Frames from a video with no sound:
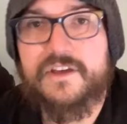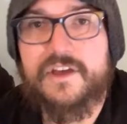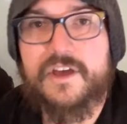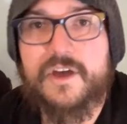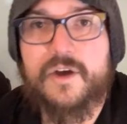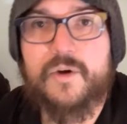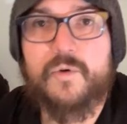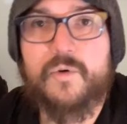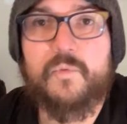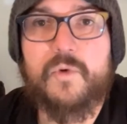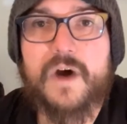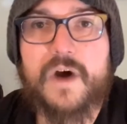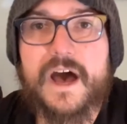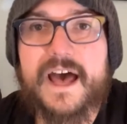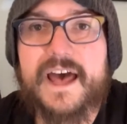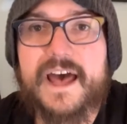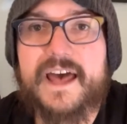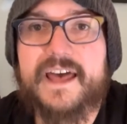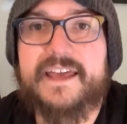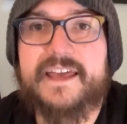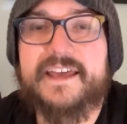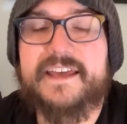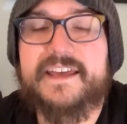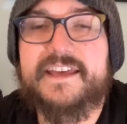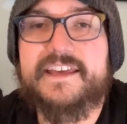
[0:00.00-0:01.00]

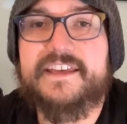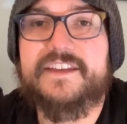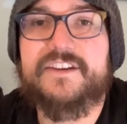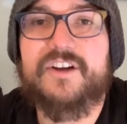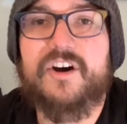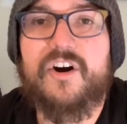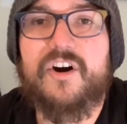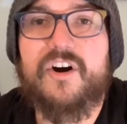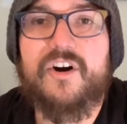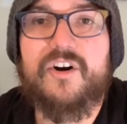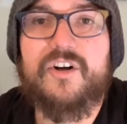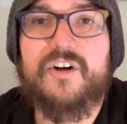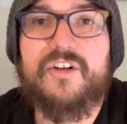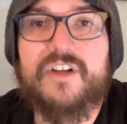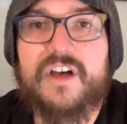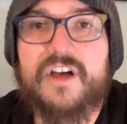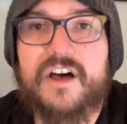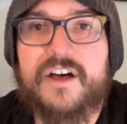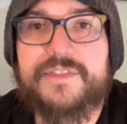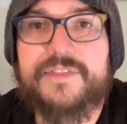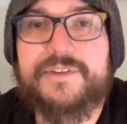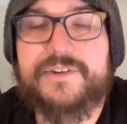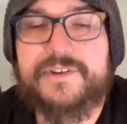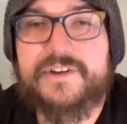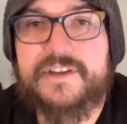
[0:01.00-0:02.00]
why in all
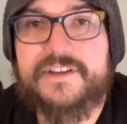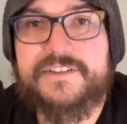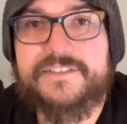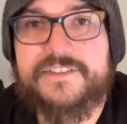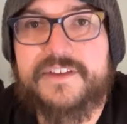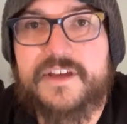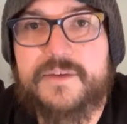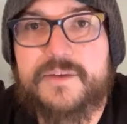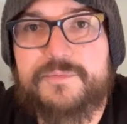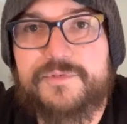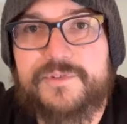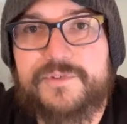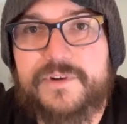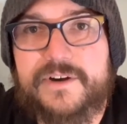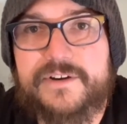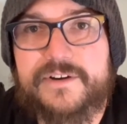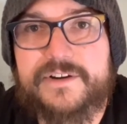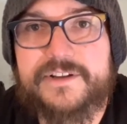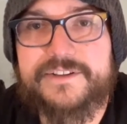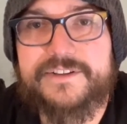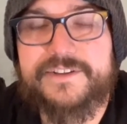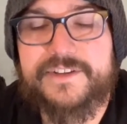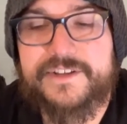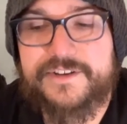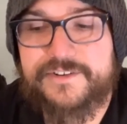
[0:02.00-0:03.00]
other contemporary
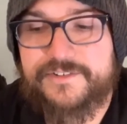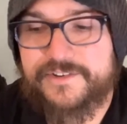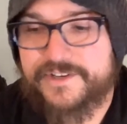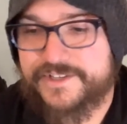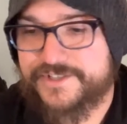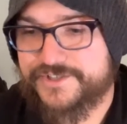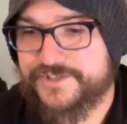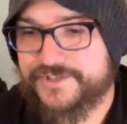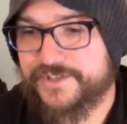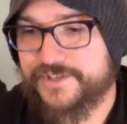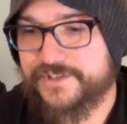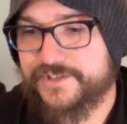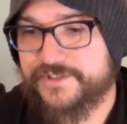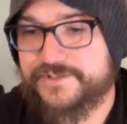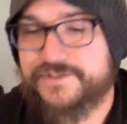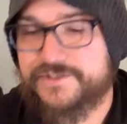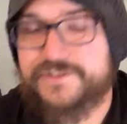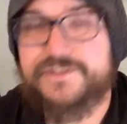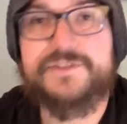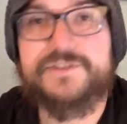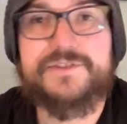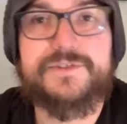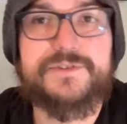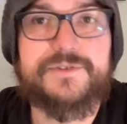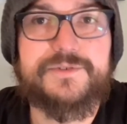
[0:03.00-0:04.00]
literature
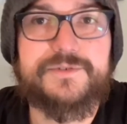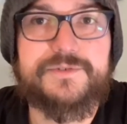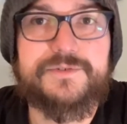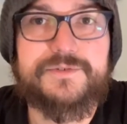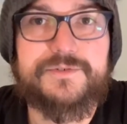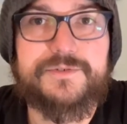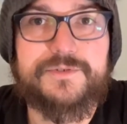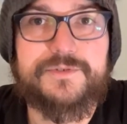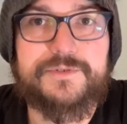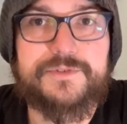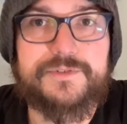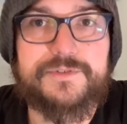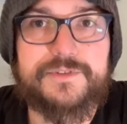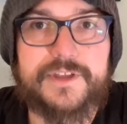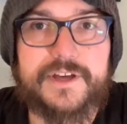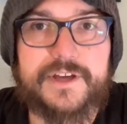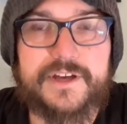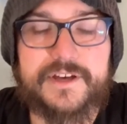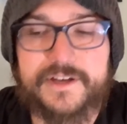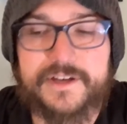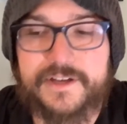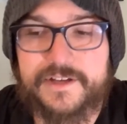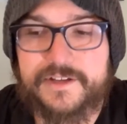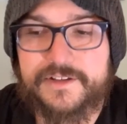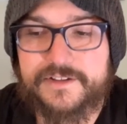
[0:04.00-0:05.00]
to
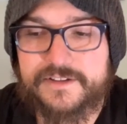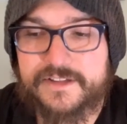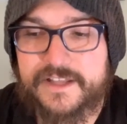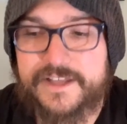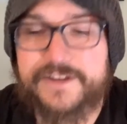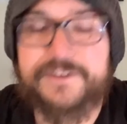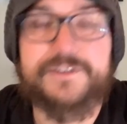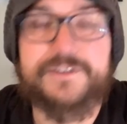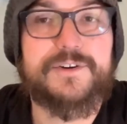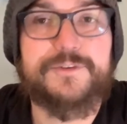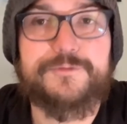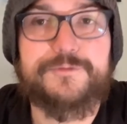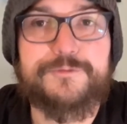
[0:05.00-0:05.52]
the letter of 1